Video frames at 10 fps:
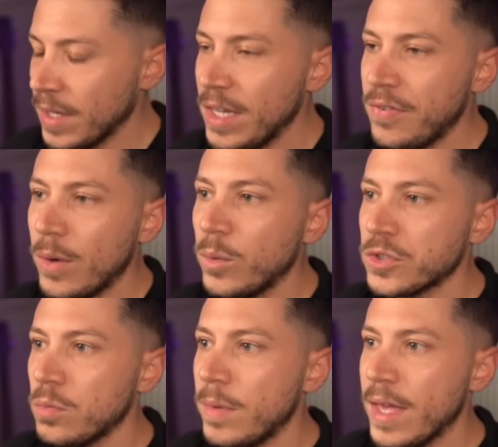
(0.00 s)
If I was
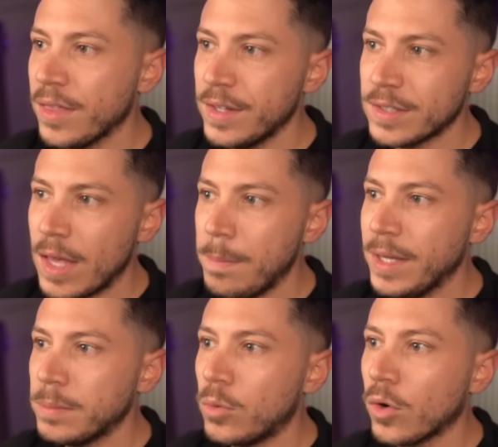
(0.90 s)
to make this a
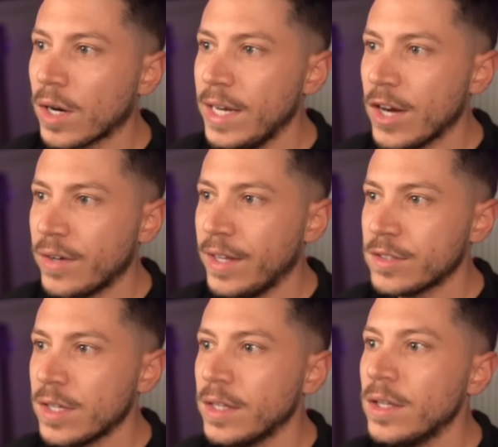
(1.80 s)
bit more clear and I
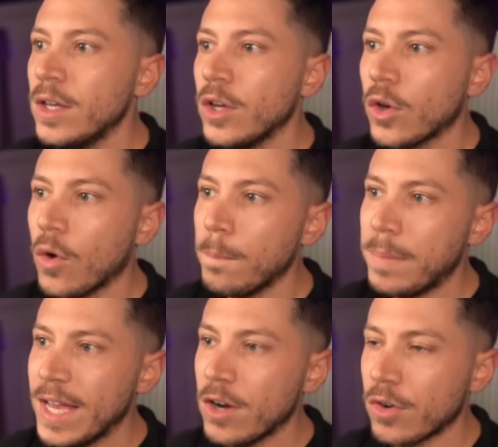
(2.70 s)
said
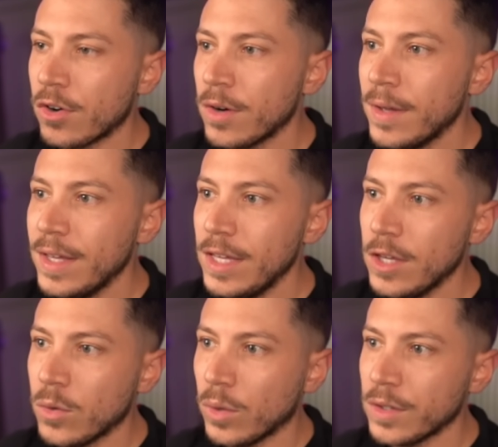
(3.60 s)
comparer
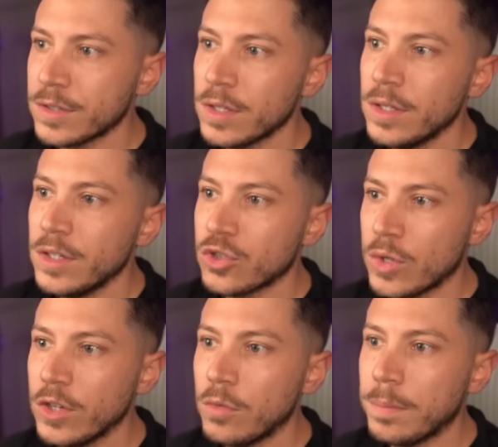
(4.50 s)
equals
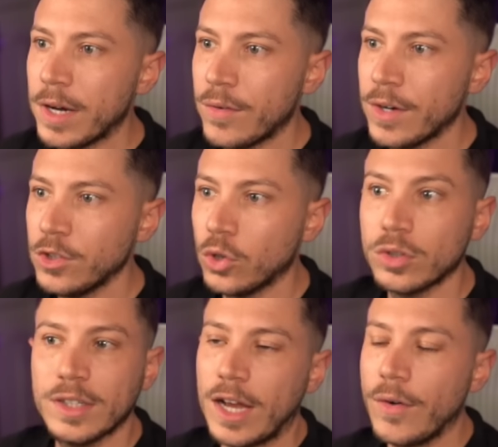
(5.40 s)
string comparer dot
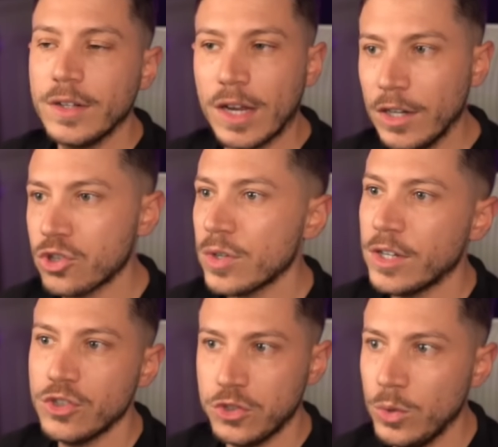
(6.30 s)
current culture, and I
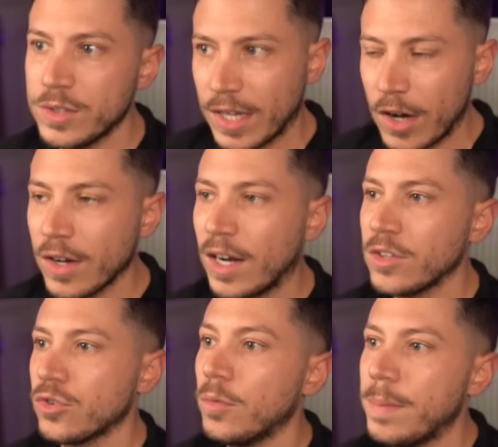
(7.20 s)
just use the current
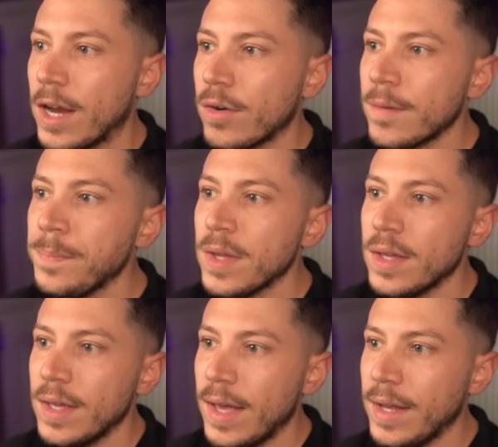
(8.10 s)
culture comparer,
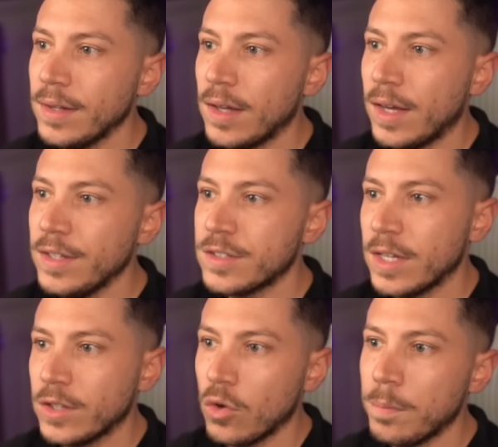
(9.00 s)
and I
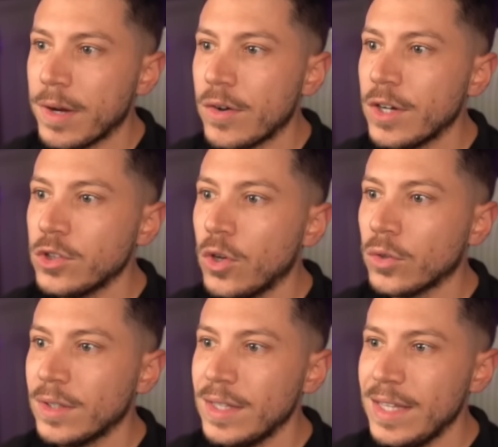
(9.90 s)
said comparer
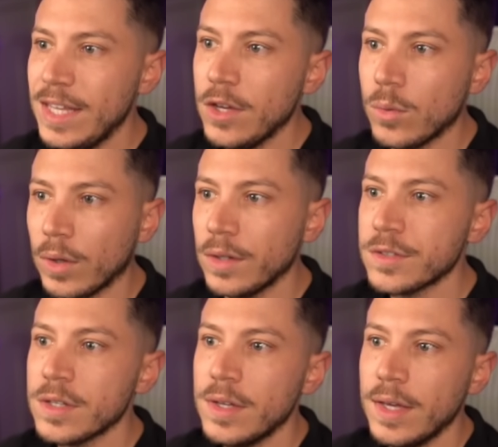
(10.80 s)
dot
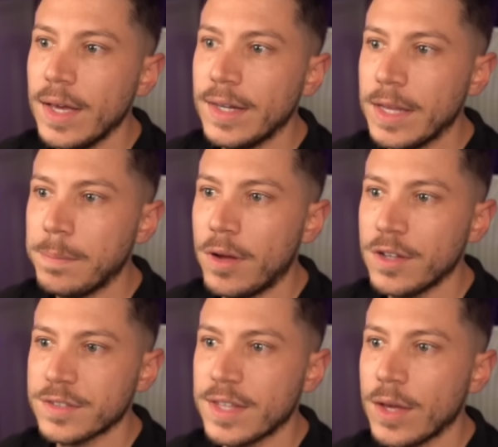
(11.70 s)
equals, and I
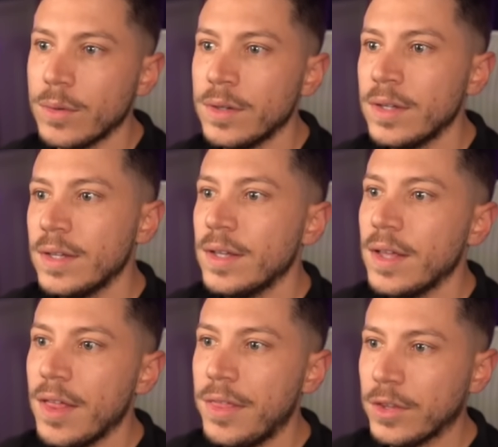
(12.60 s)
pass down
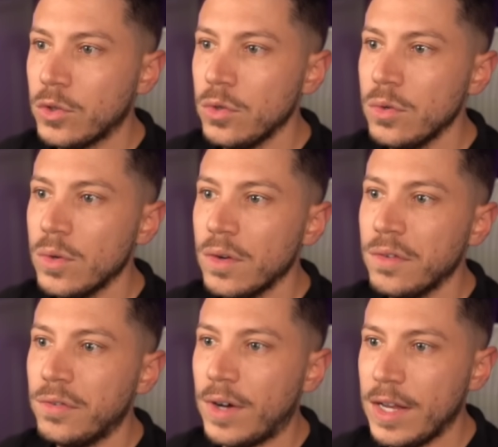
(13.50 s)
the two
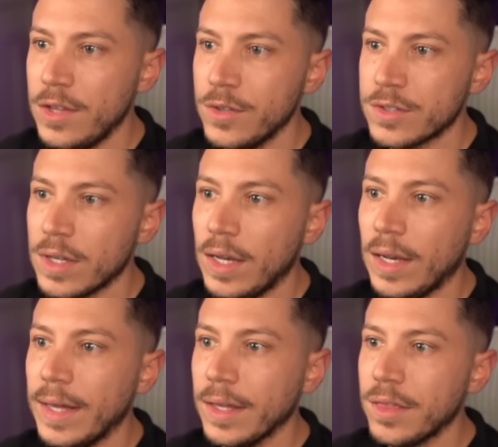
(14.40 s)
values
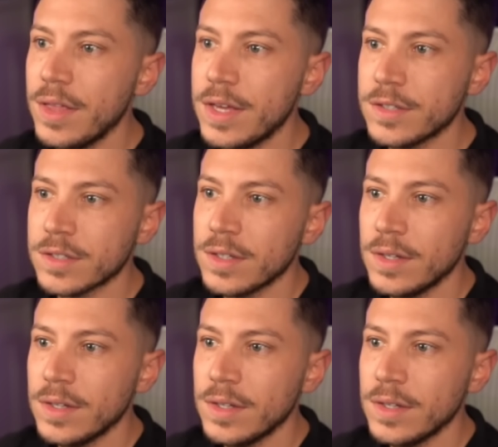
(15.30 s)
like this,